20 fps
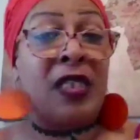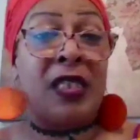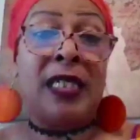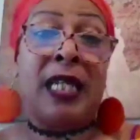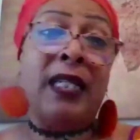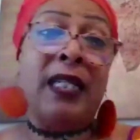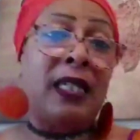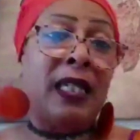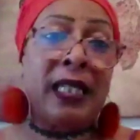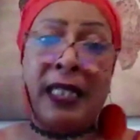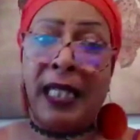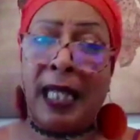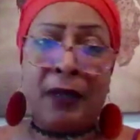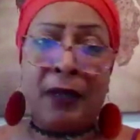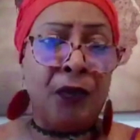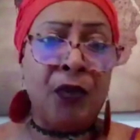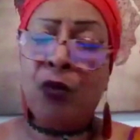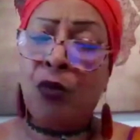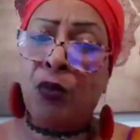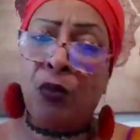was not like
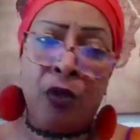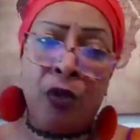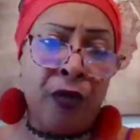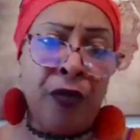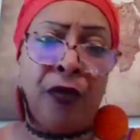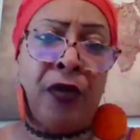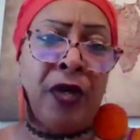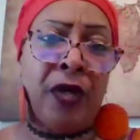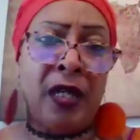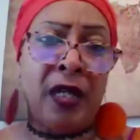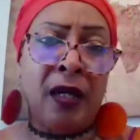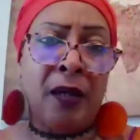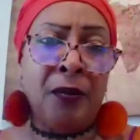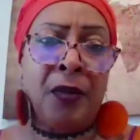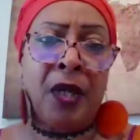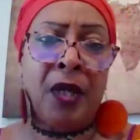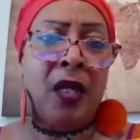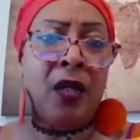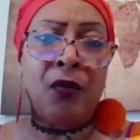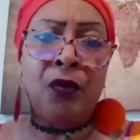that when we were growing
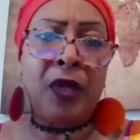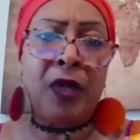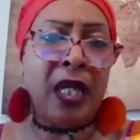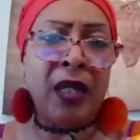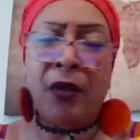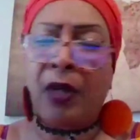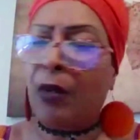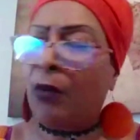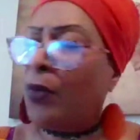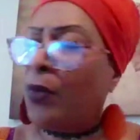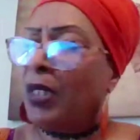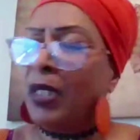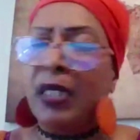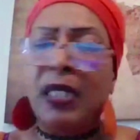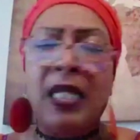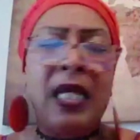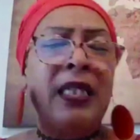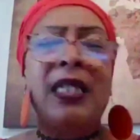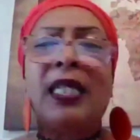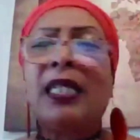up. It
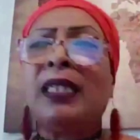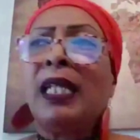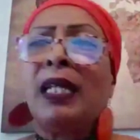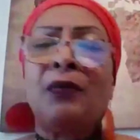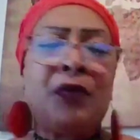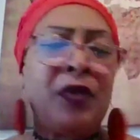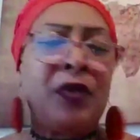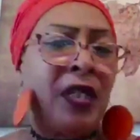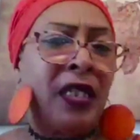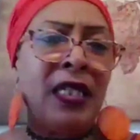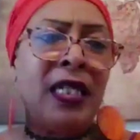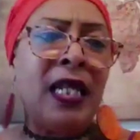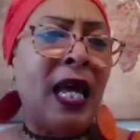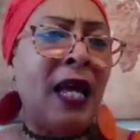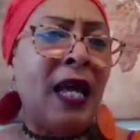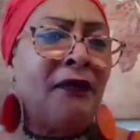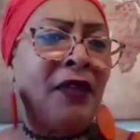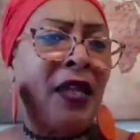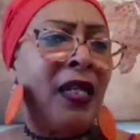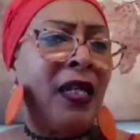was not like that. We
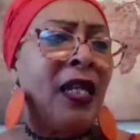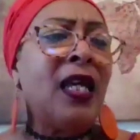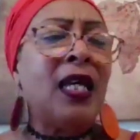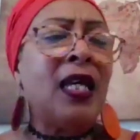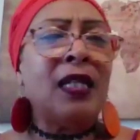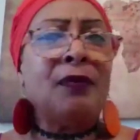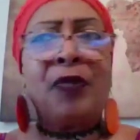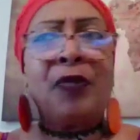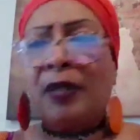didn't have that.